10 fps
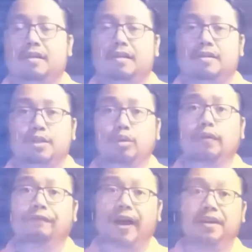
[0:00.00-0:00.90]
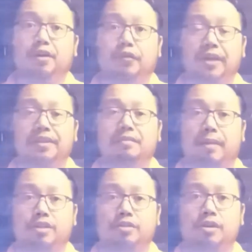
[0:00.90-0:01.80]
So to find the radian
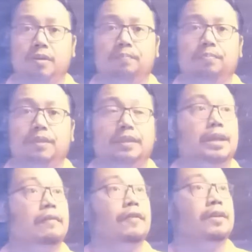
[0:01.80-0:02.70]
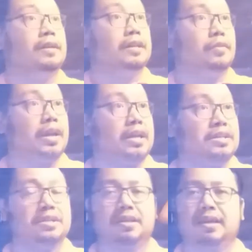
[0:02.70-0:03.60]
measure, given the
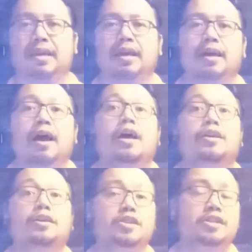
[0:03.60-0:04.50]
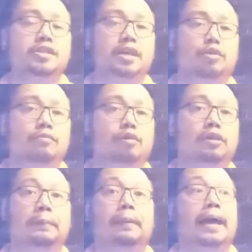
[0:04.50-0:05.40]
degrees, you just need to
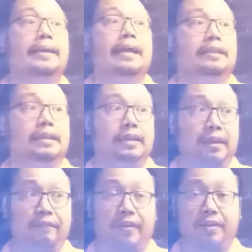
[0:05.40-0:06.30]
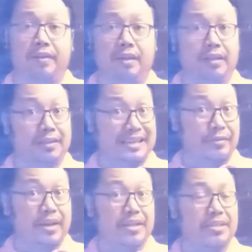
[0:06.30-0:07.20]
multiply that given
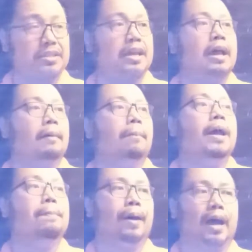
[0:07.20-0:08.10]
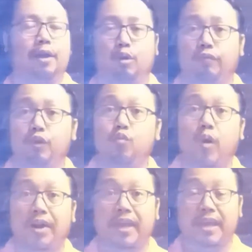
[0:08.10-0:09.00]
degrees by pi over
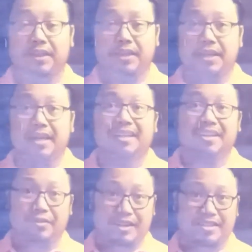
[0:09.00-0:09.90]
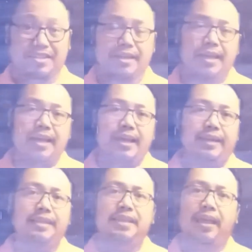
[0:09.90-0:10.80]
180 degrees.
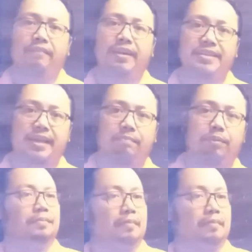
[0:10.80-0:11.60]
Let's have an example.